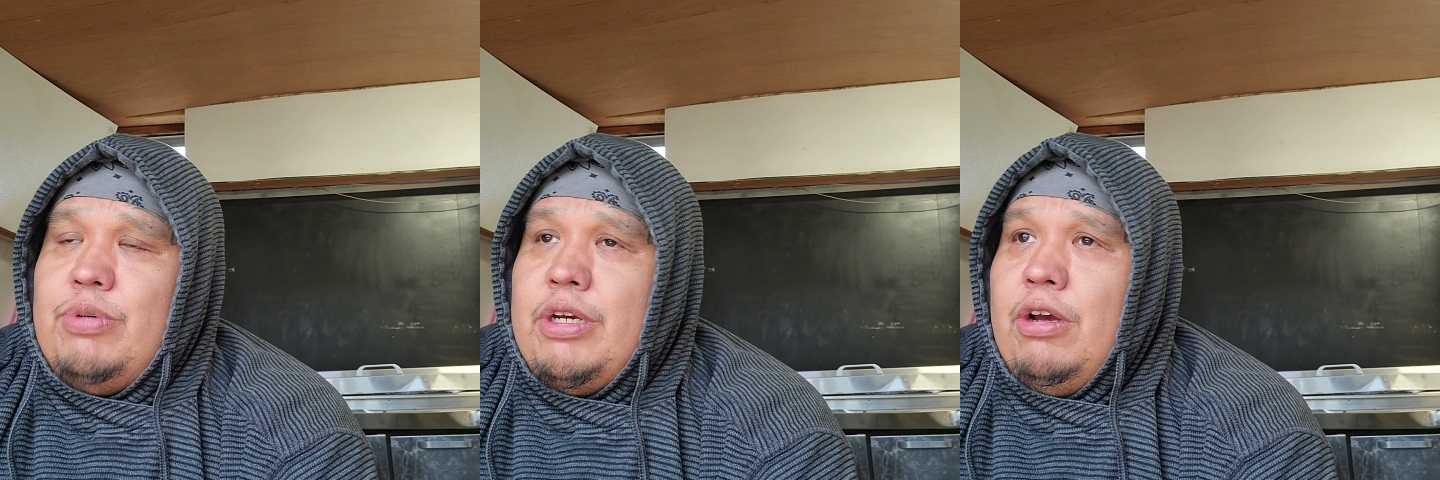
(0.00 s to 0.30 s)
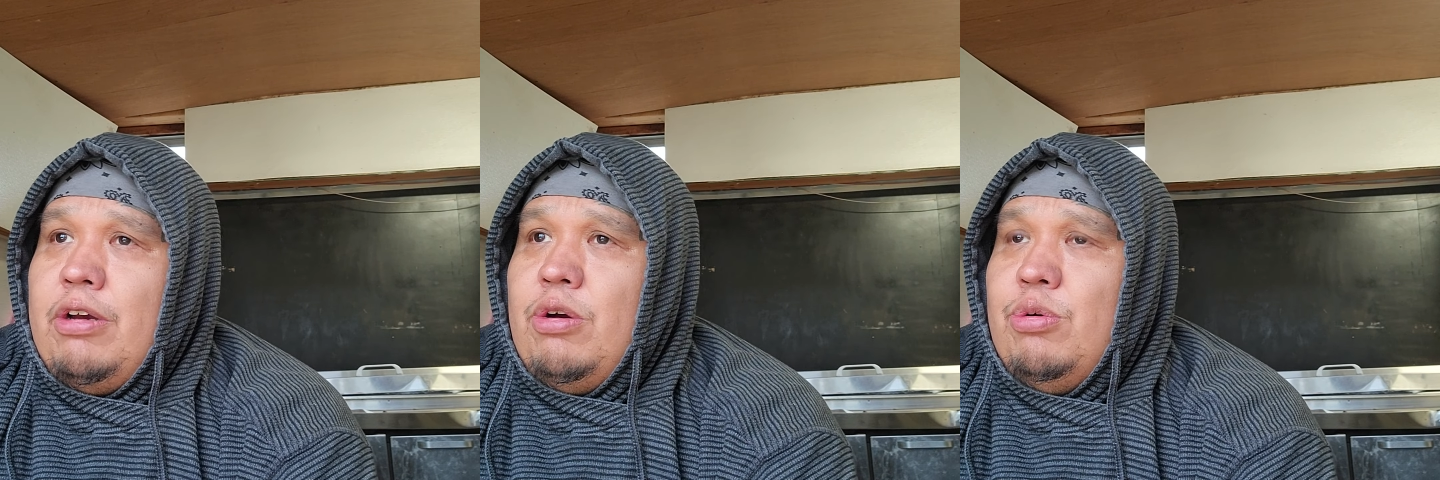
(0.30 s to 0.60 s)
we
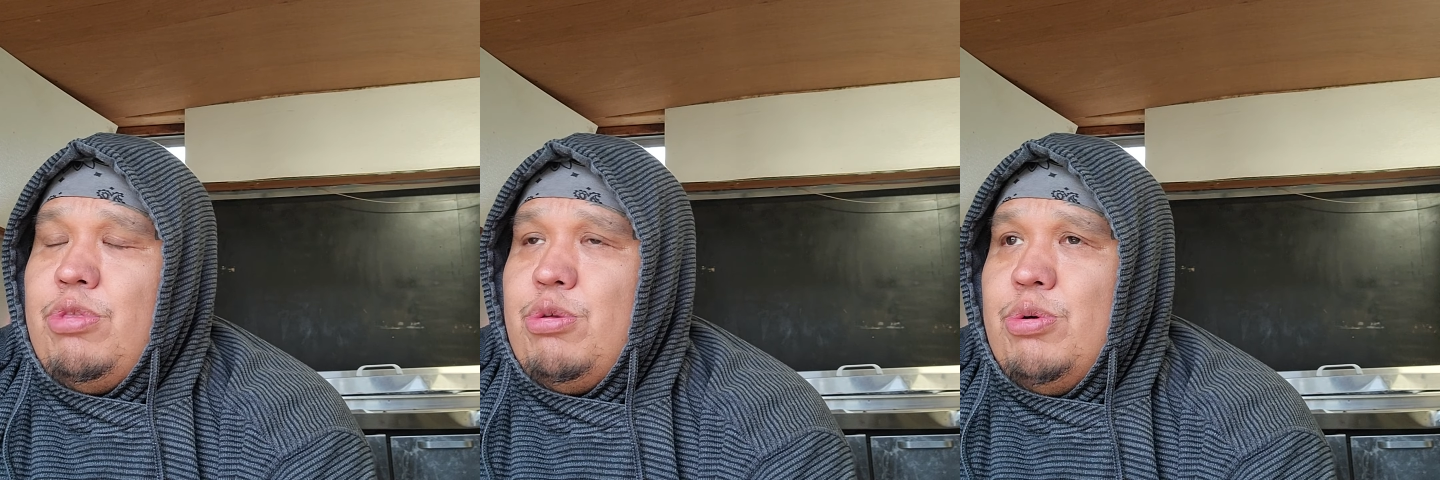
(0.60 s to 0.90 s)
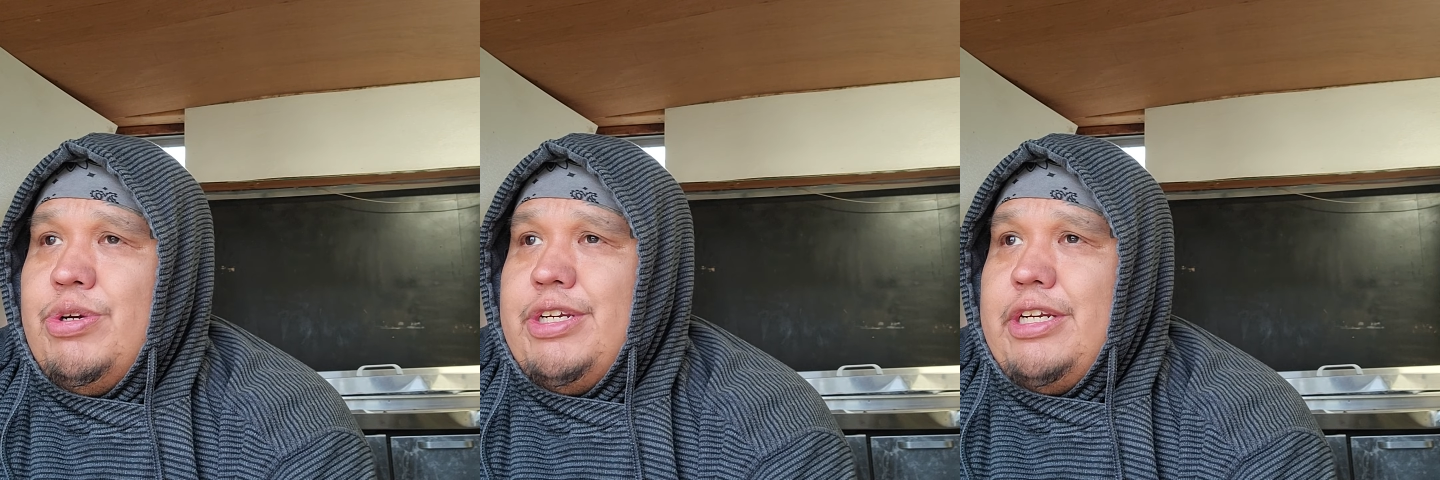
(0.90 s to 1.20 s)
all go
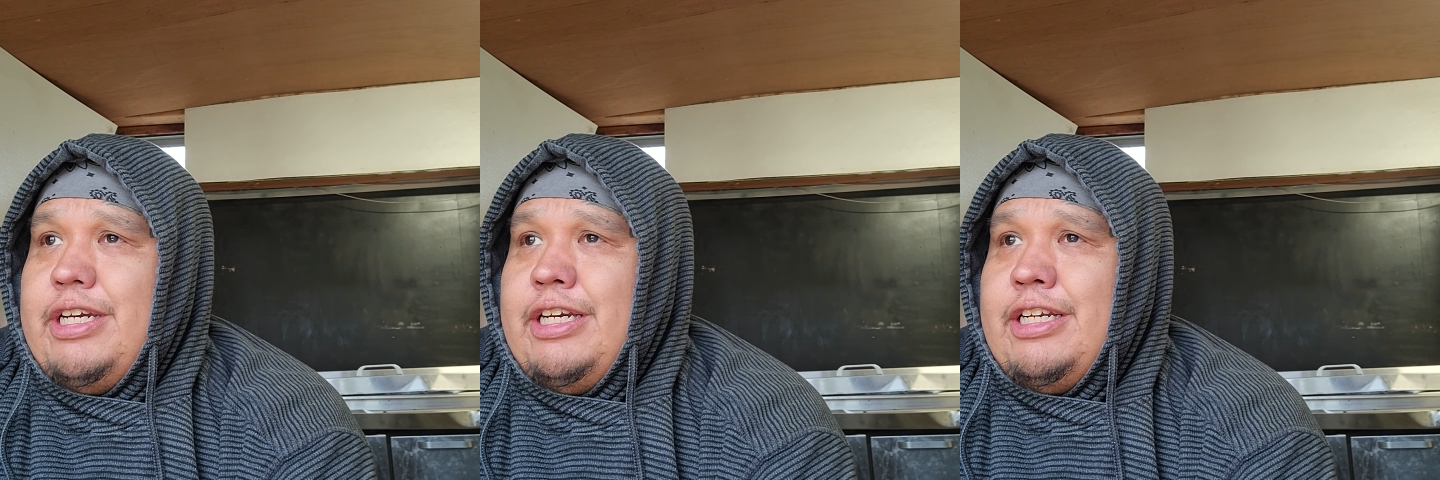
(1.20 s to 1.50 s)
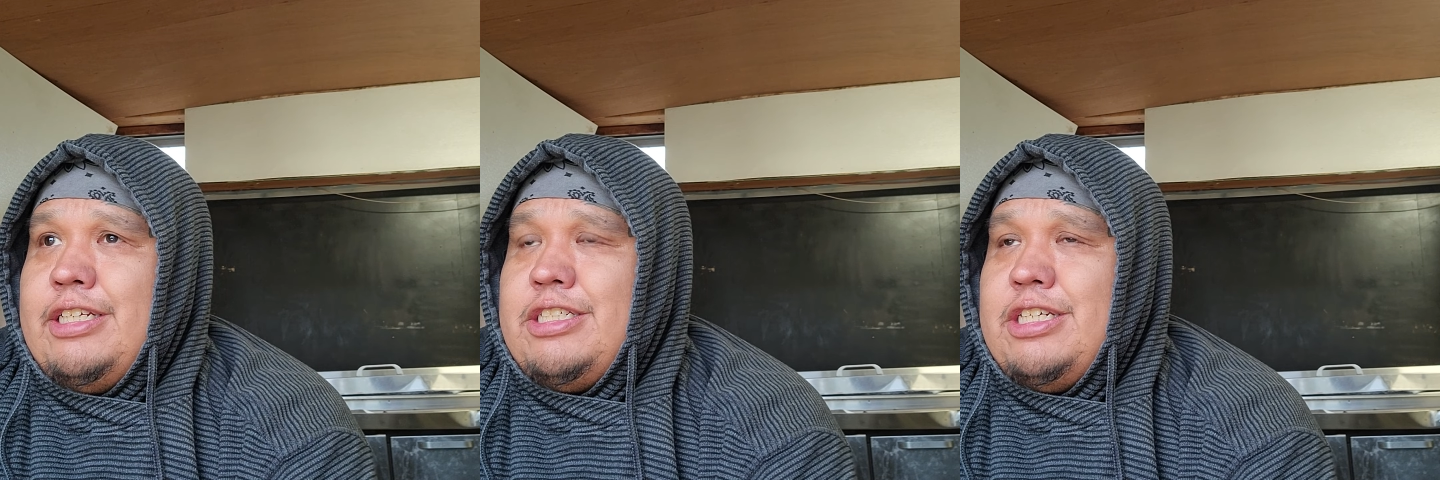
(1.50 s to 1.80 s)
through it,
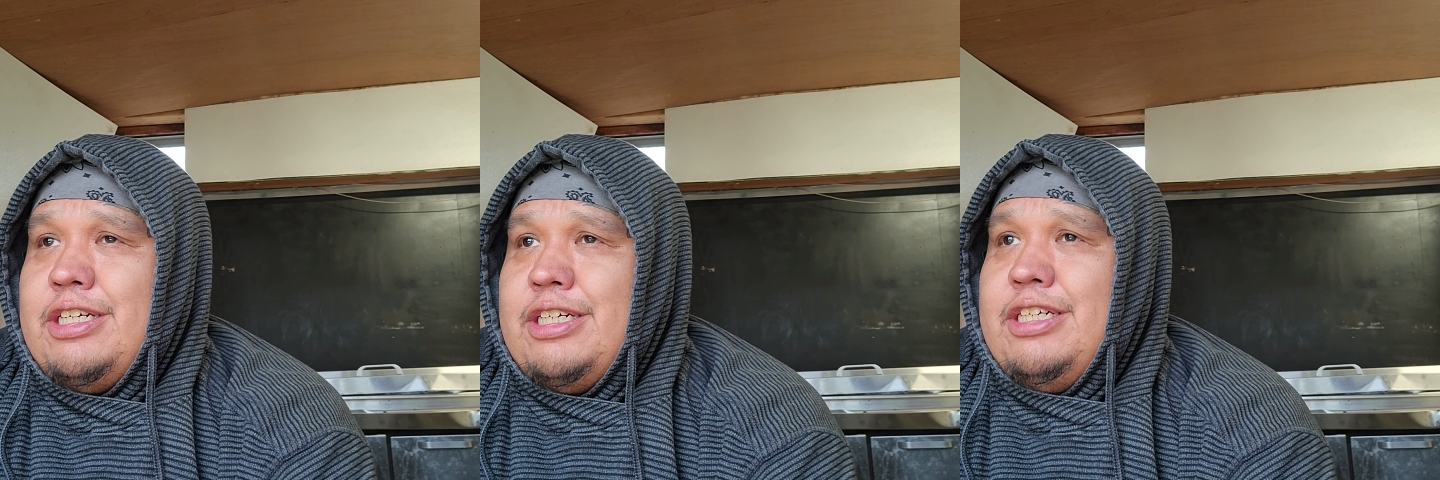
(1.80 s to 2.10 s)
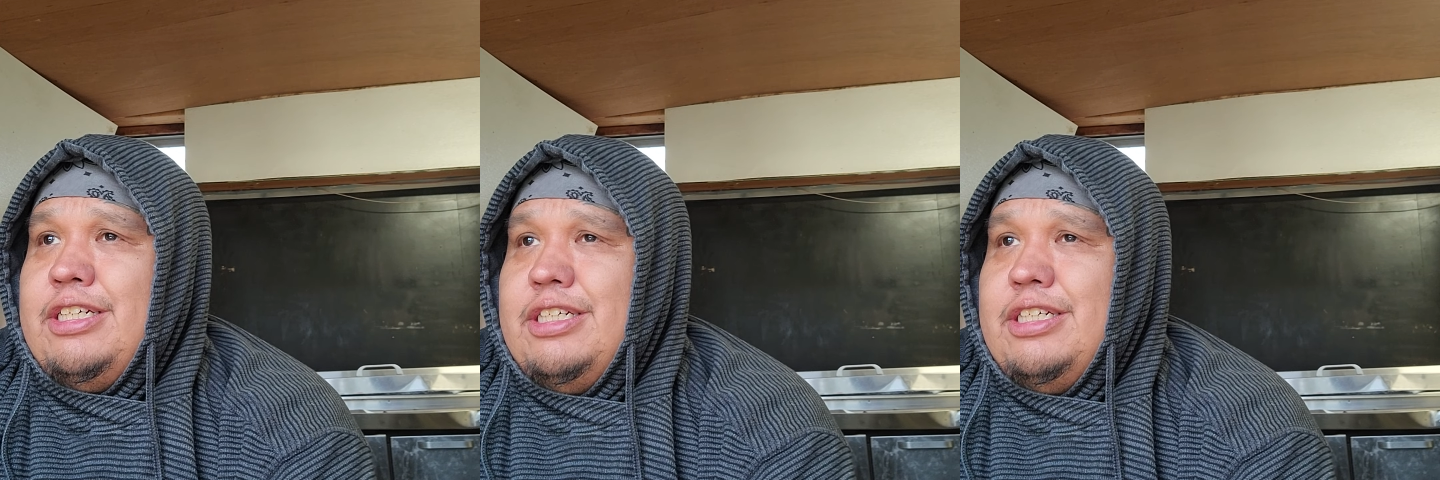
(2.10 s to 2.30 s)
and it's a,